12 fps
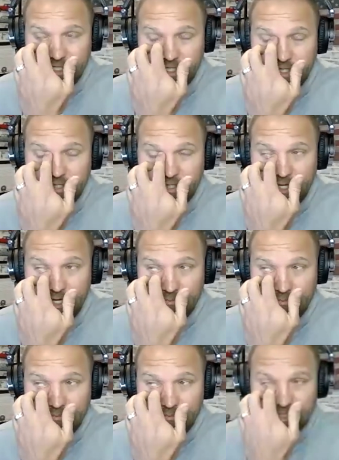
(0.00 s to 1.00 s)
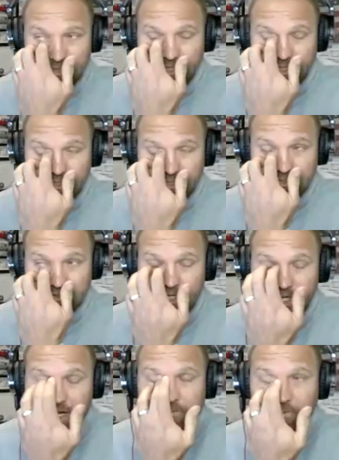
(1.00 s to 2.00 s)
that come with the units.
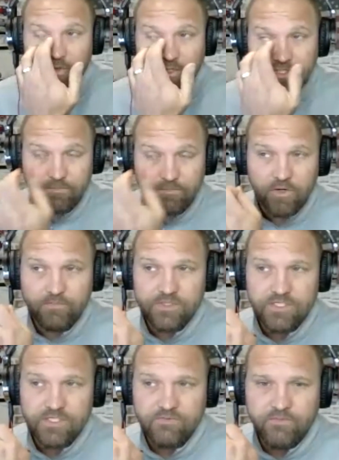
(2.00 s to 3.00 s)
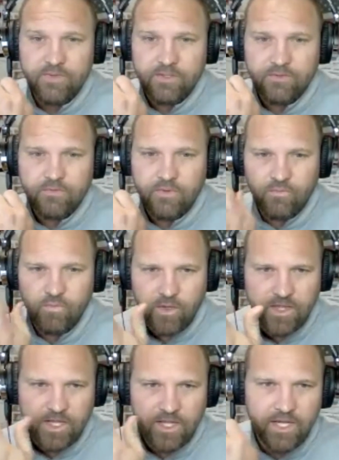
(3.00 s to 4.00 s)
What's the purpose of them, and
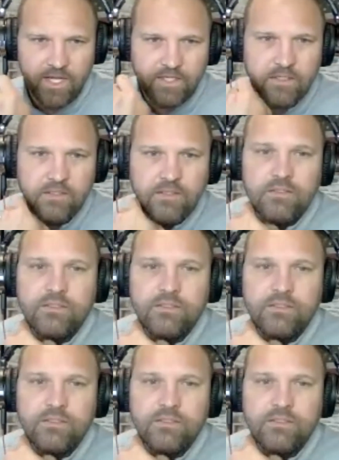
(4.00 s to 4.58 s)
what are they like?